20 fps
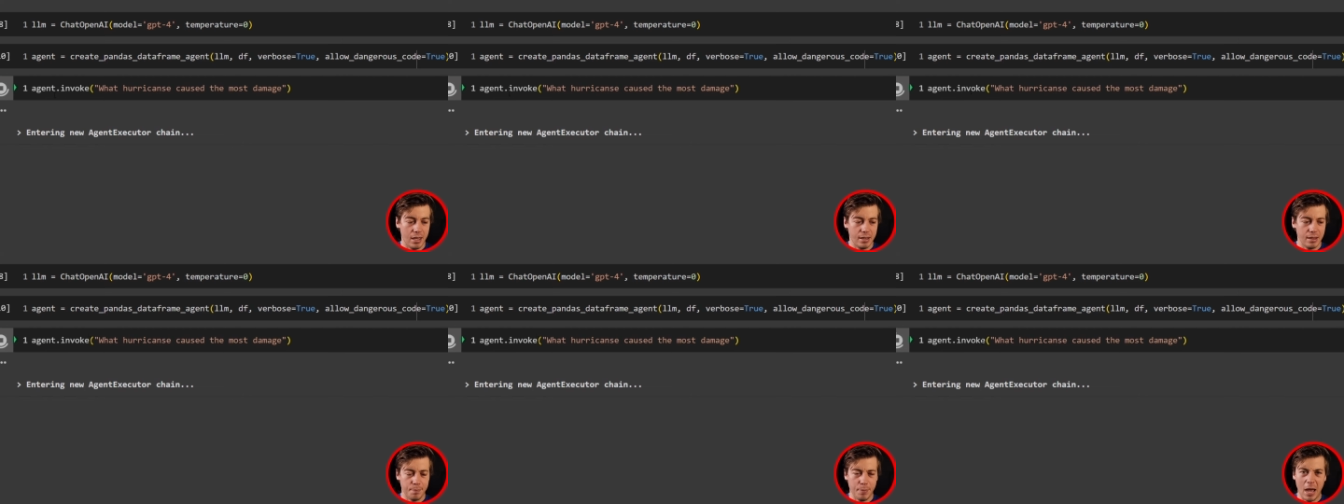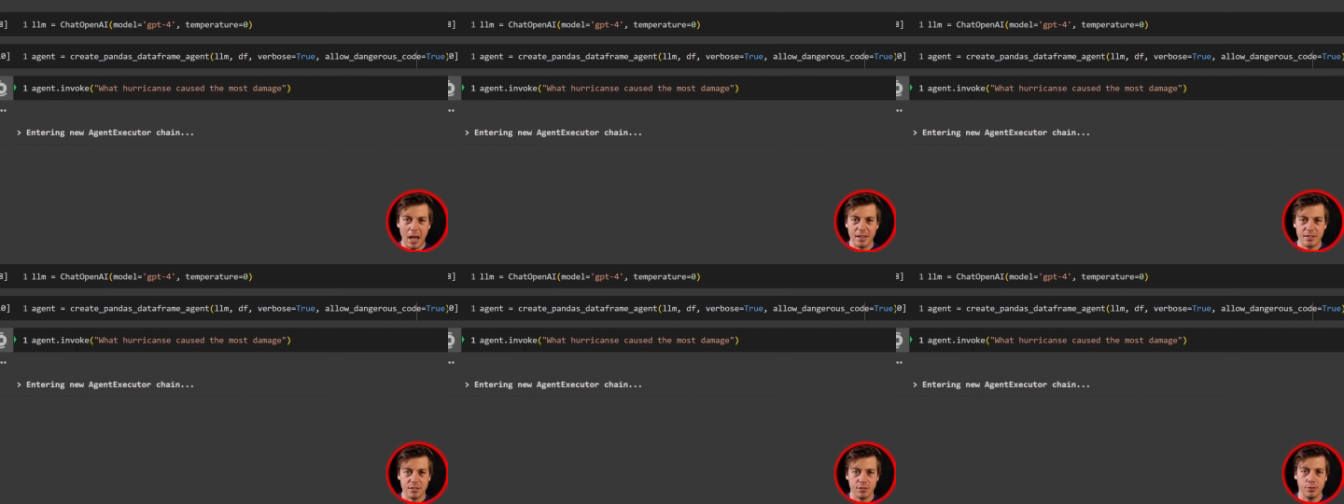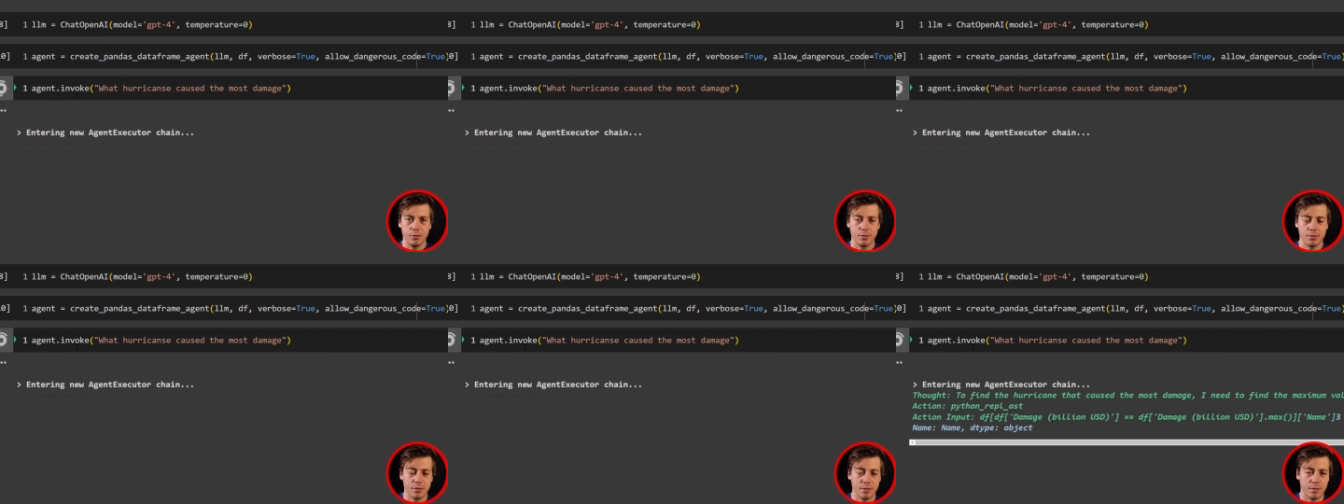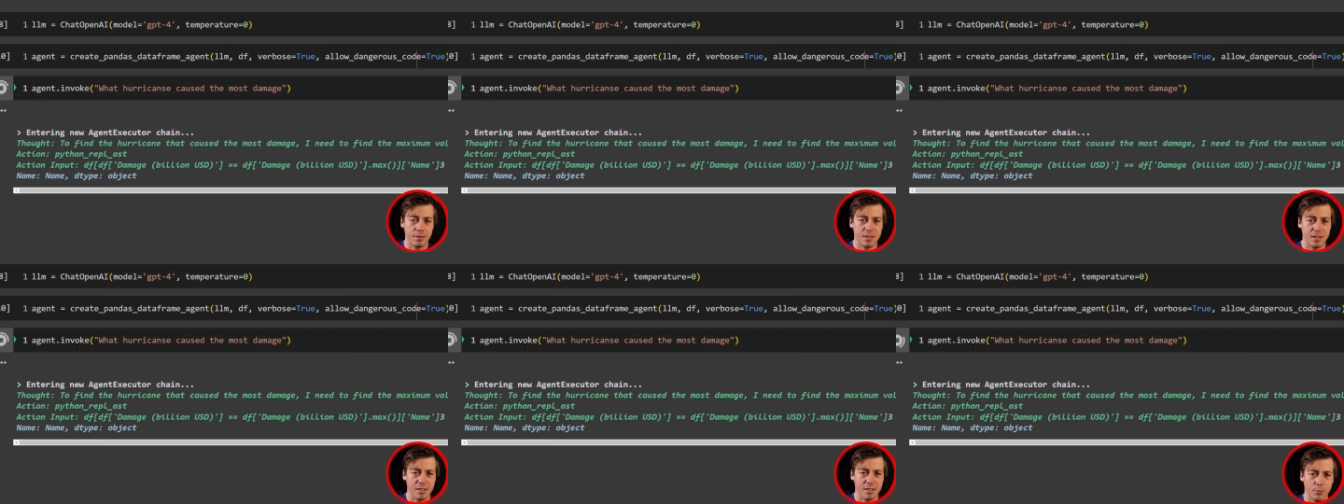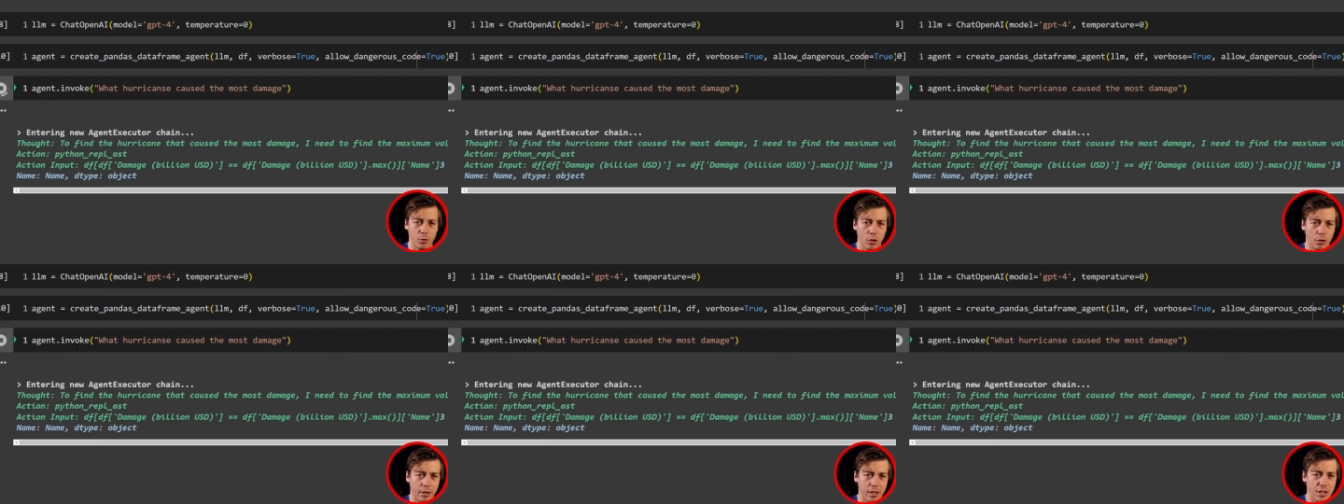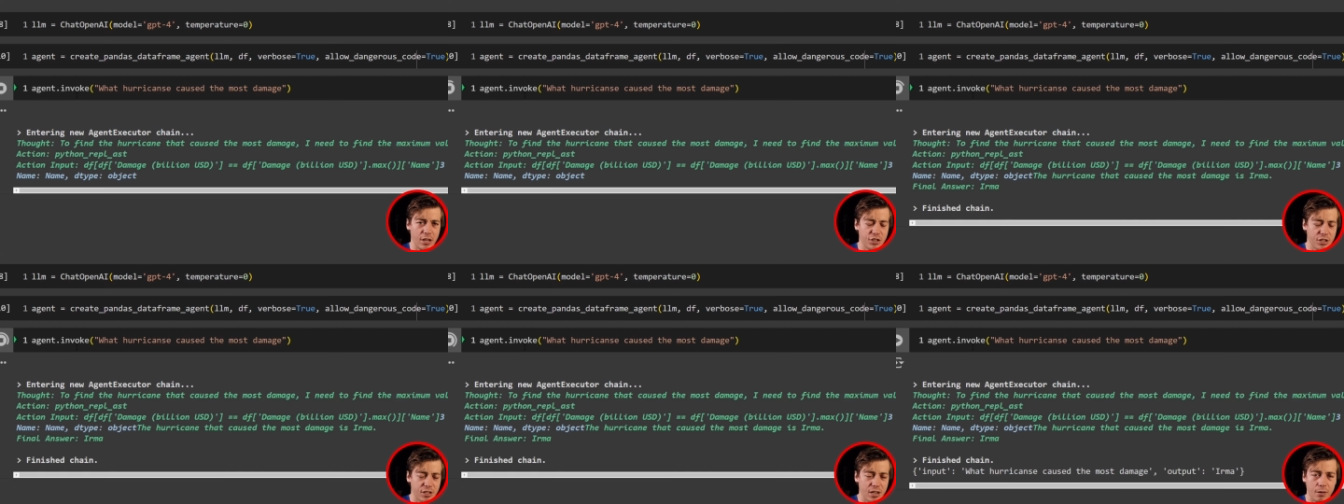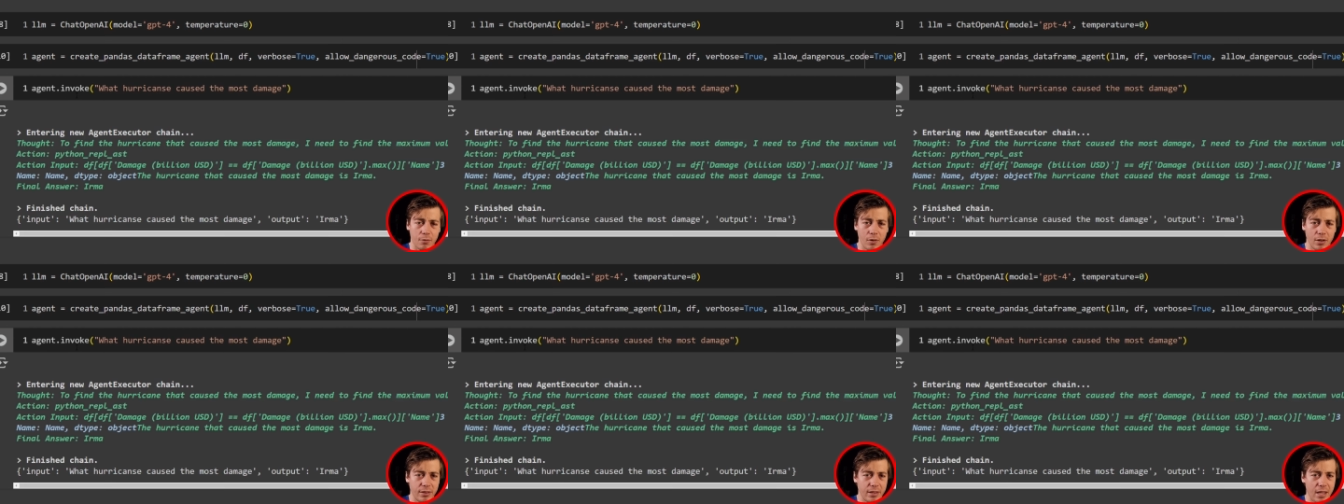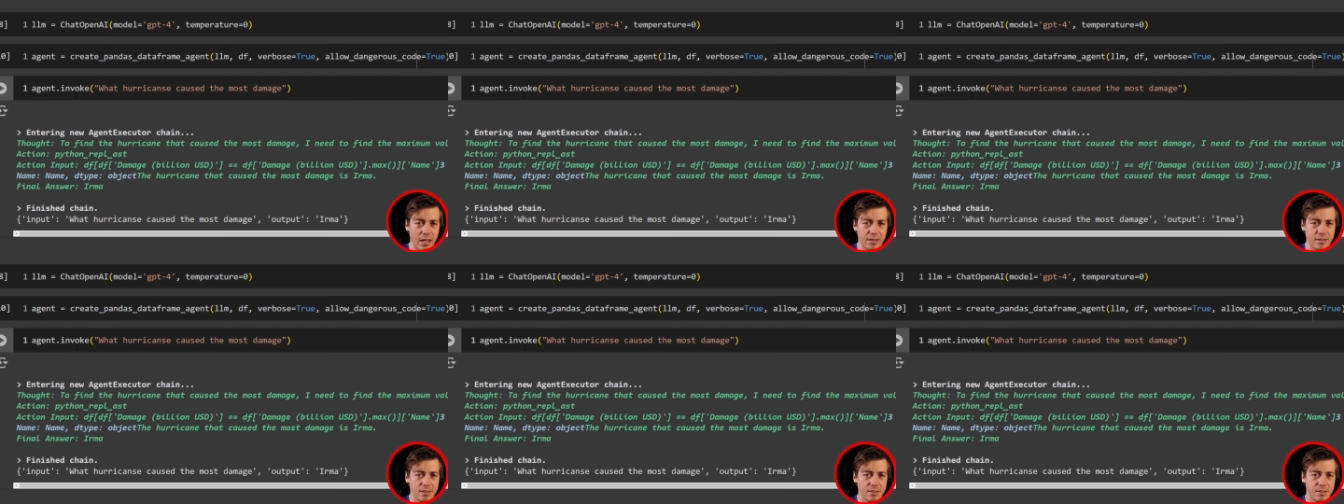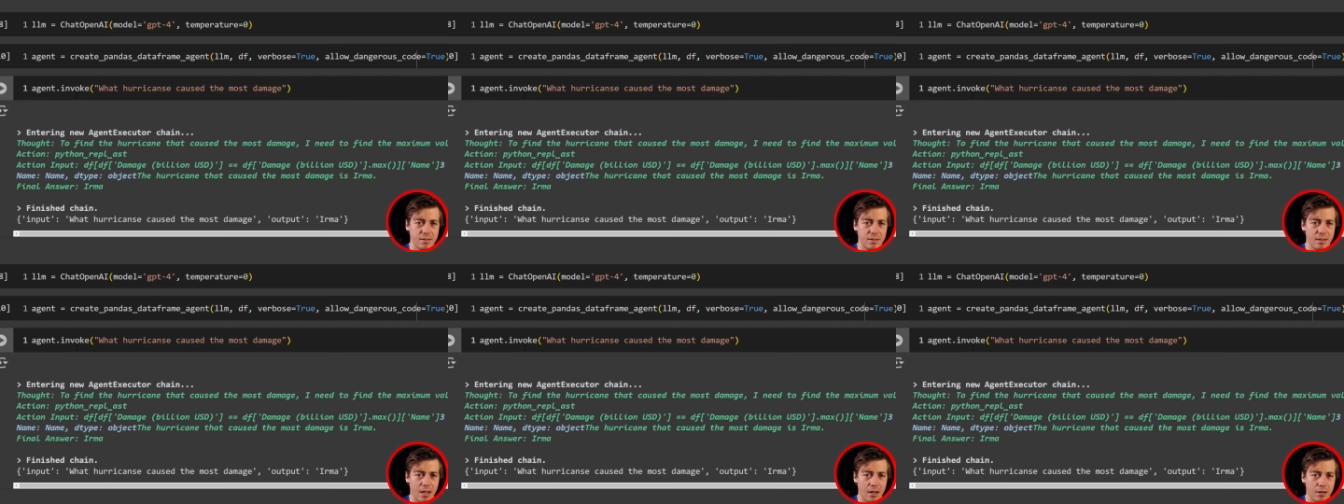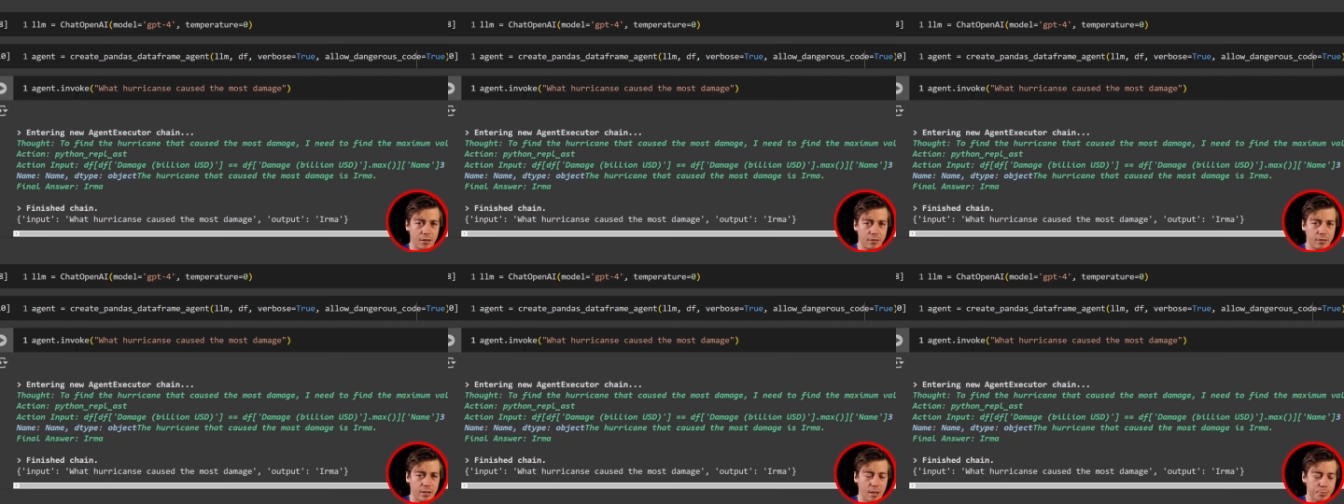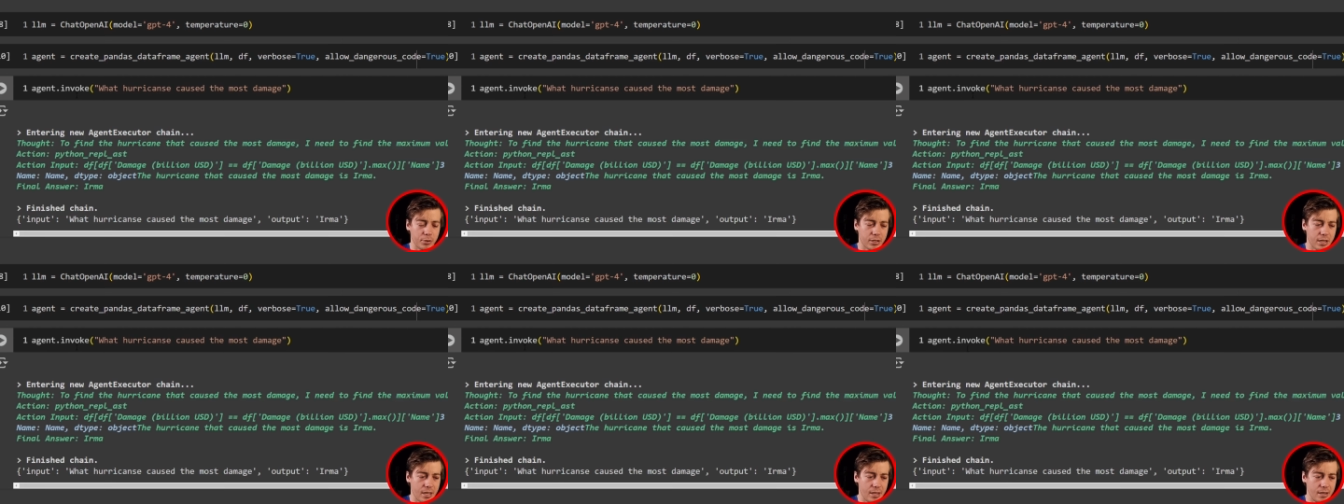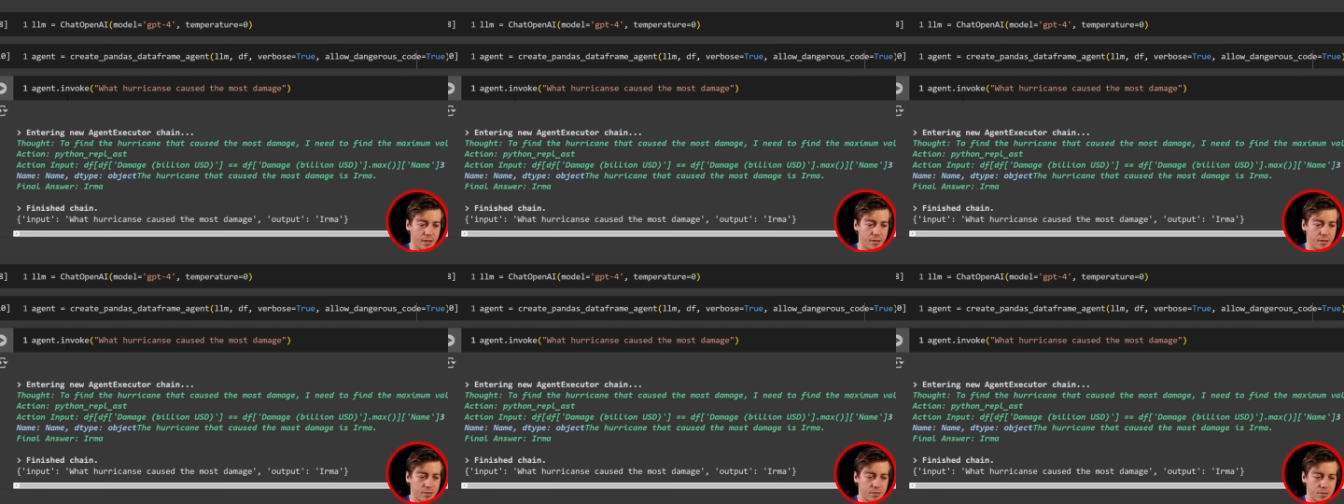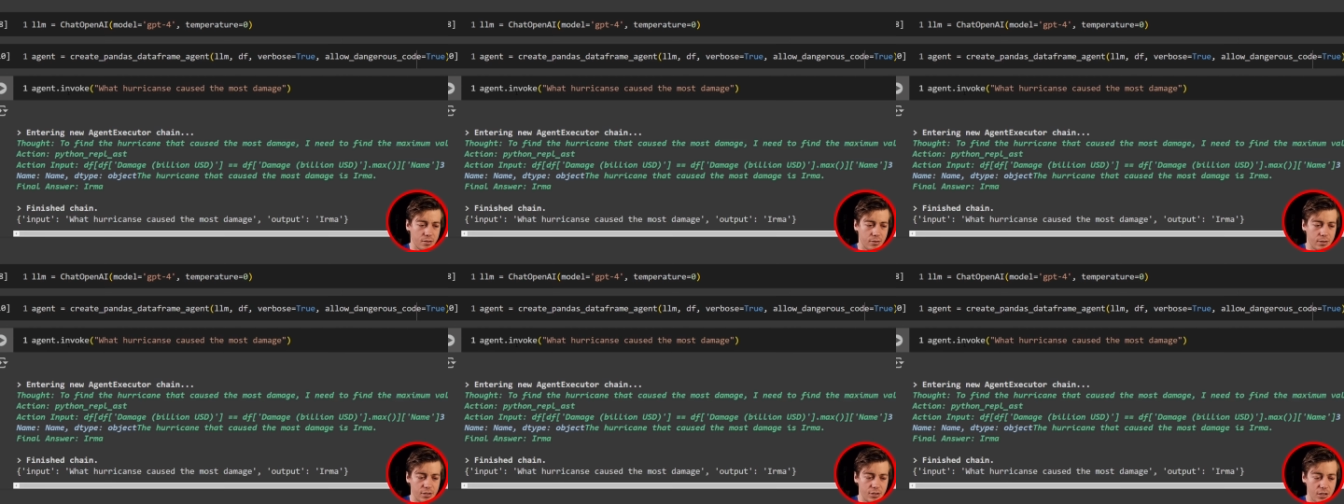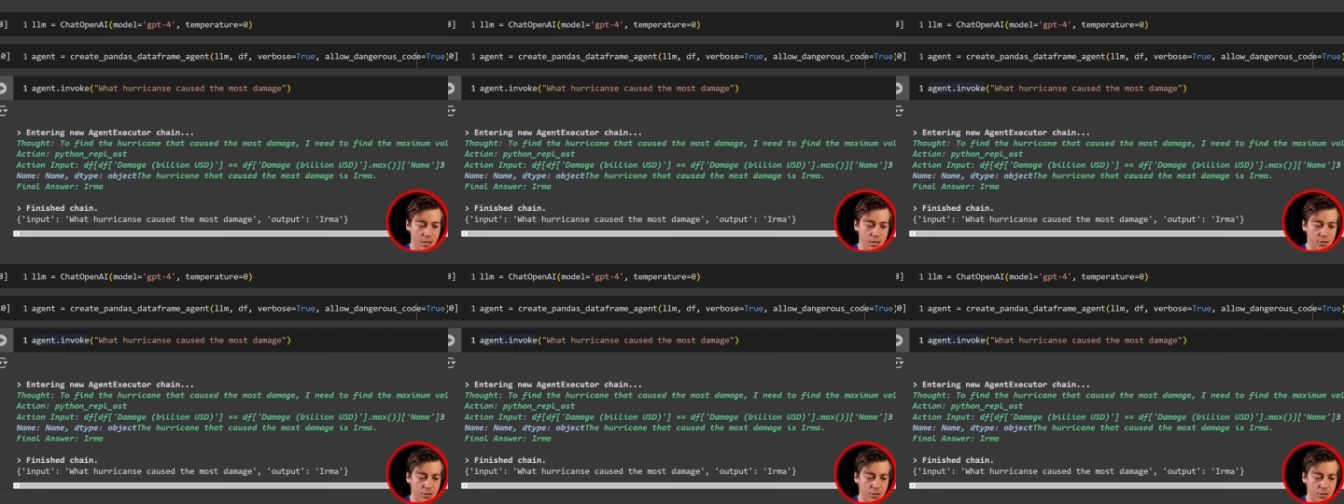Uh, in the past, you used to see some code agent.run. That's now deprecated, so